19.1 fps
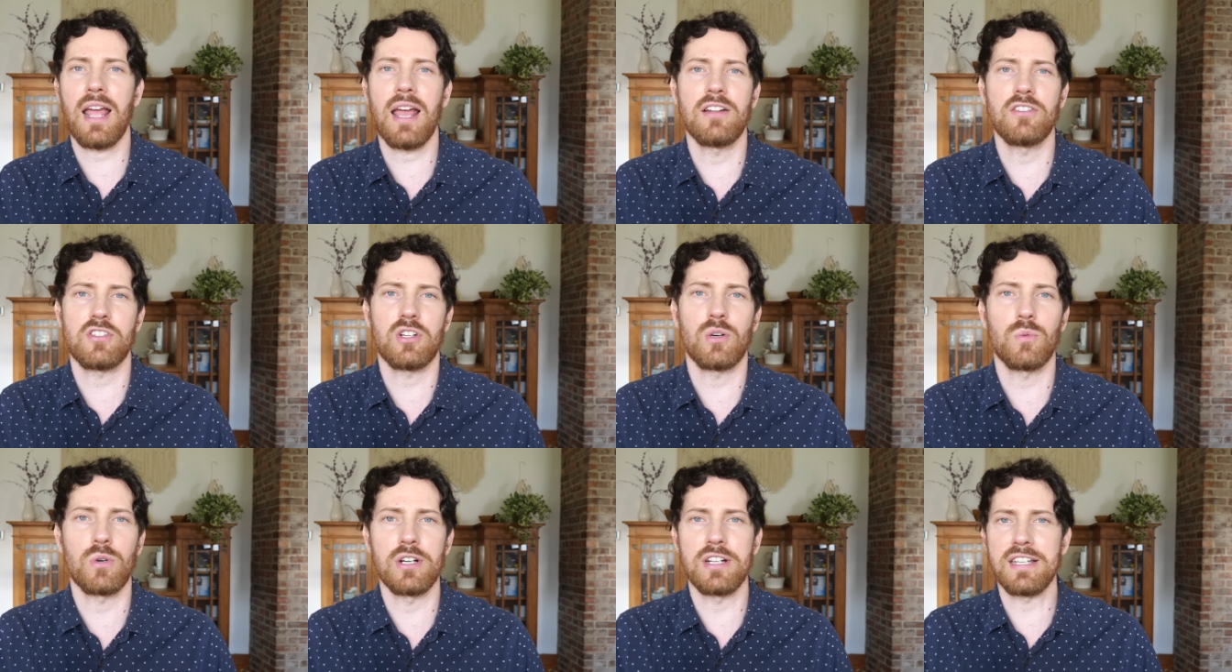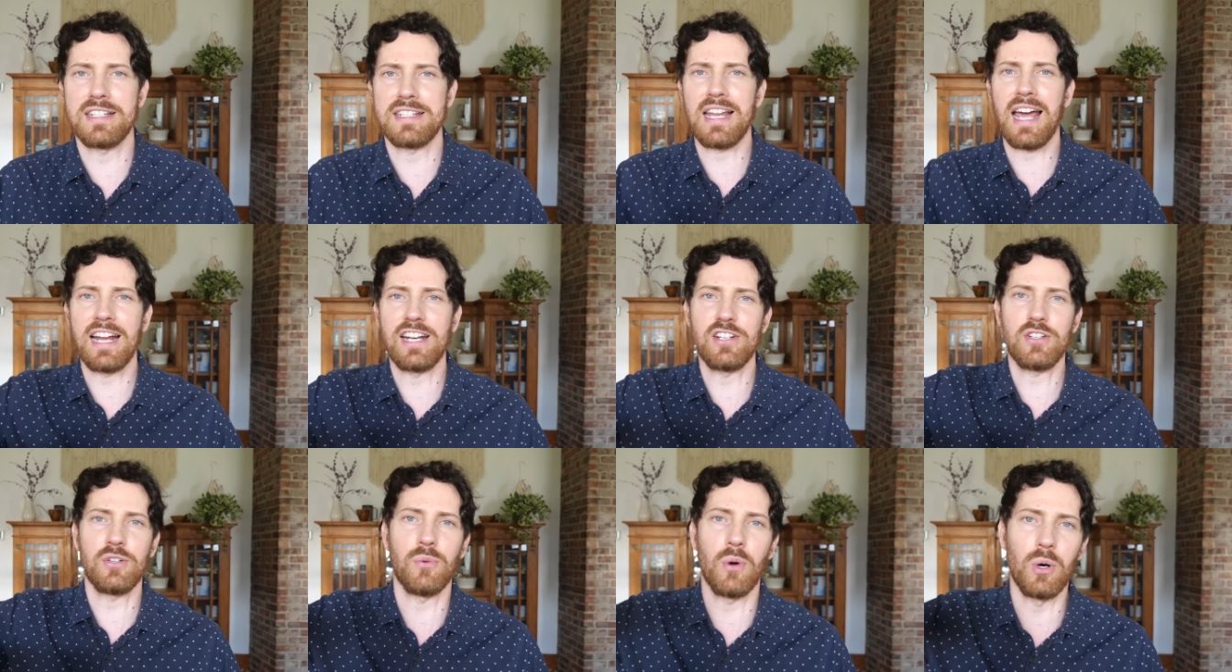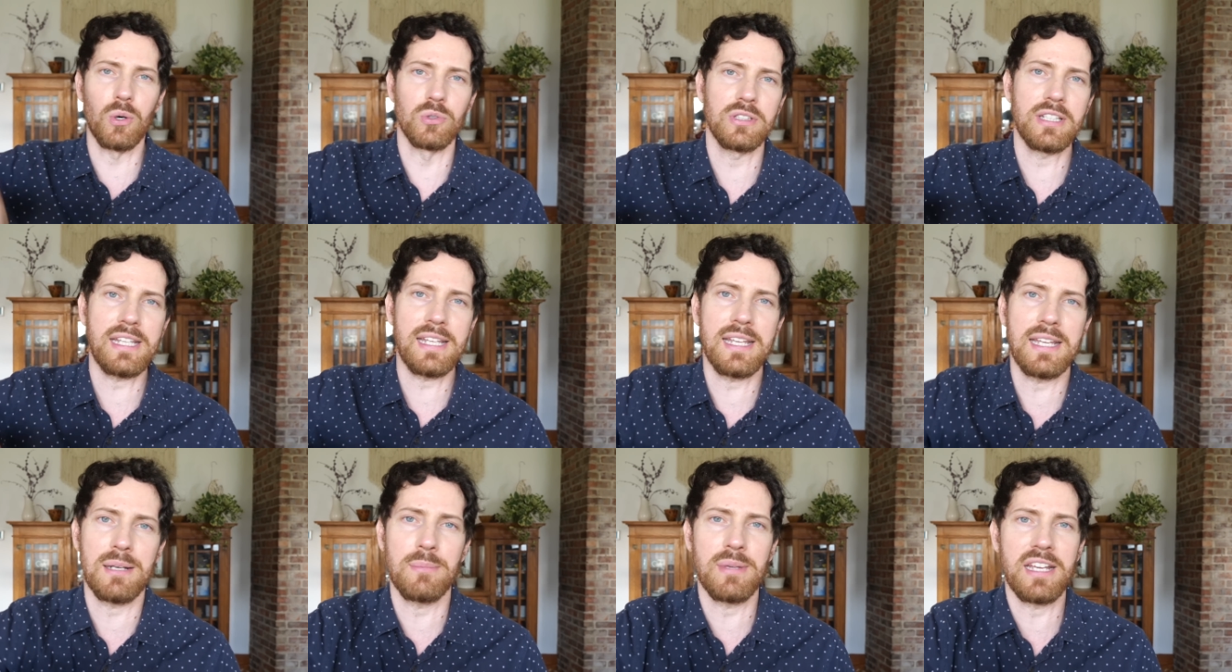and so we're designed to only
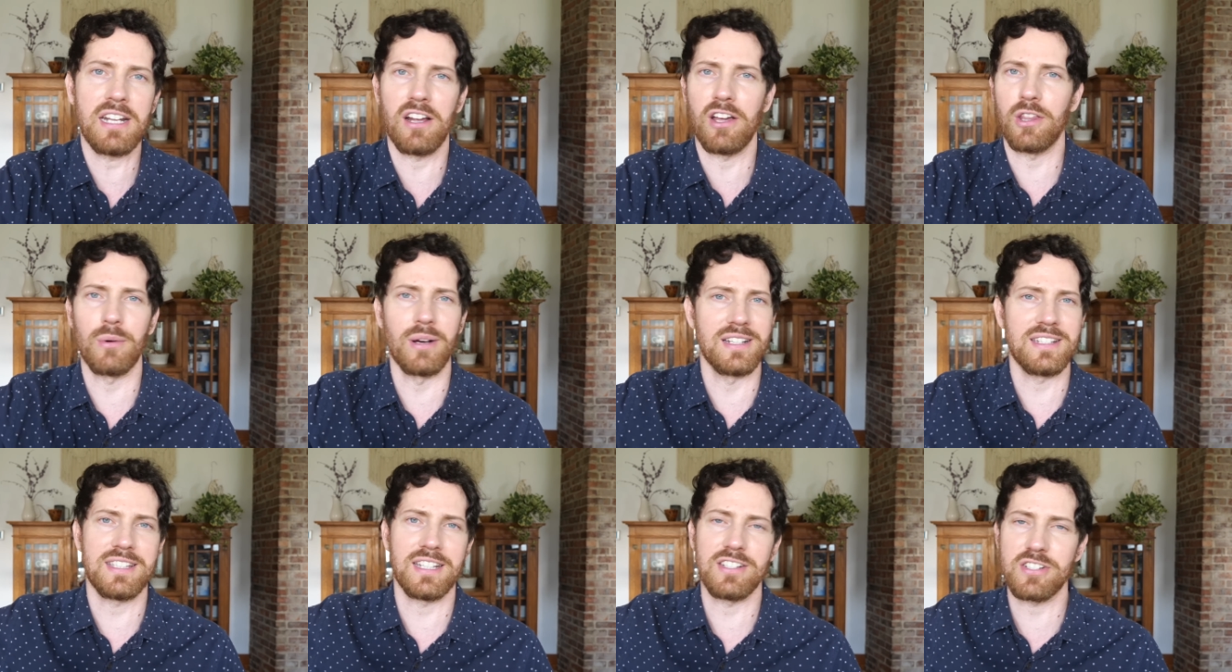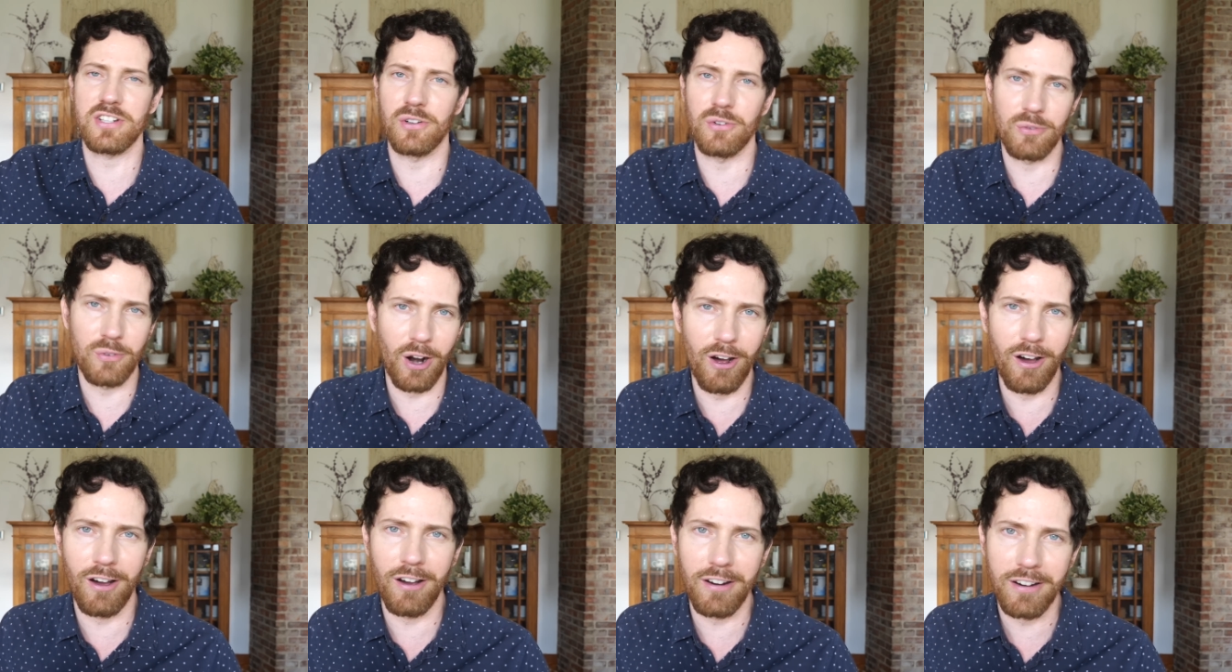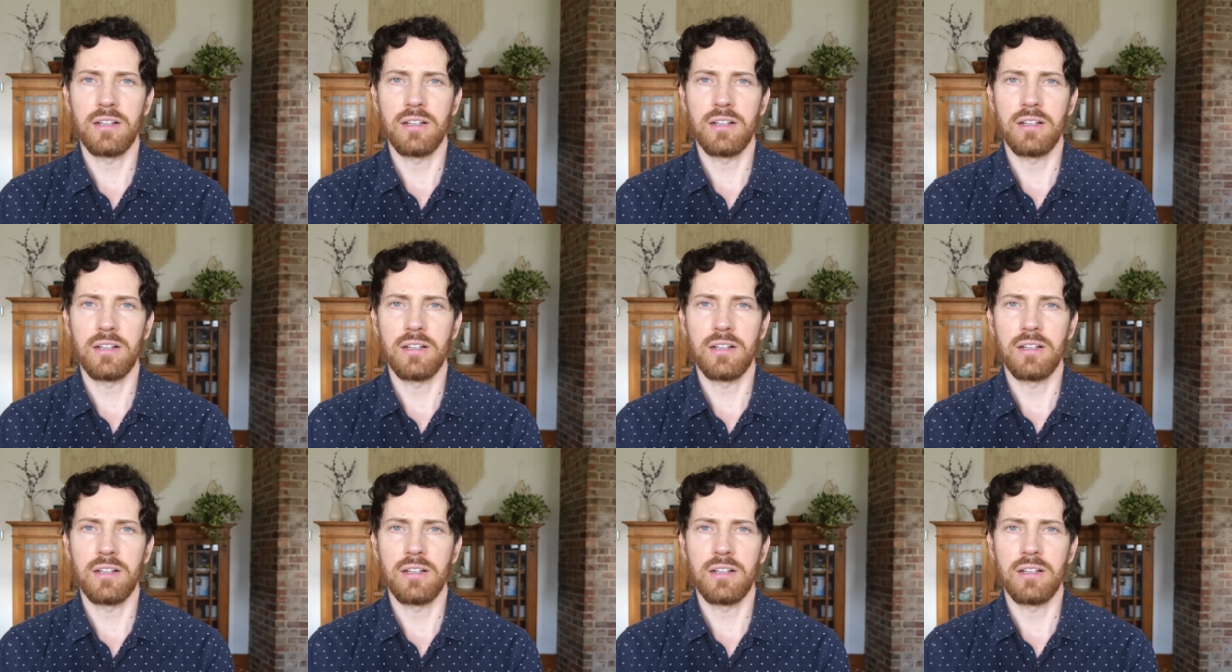eat meat, otherwise things go wrong.